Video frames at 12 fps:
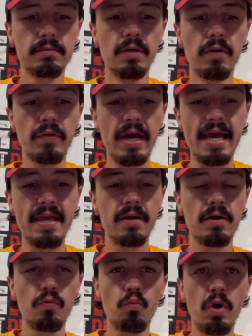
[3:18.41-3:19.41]
Okay,
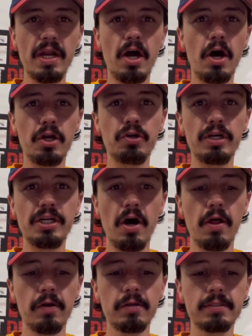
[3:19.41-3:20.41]

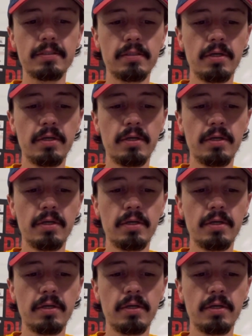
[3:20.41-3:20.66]
$100,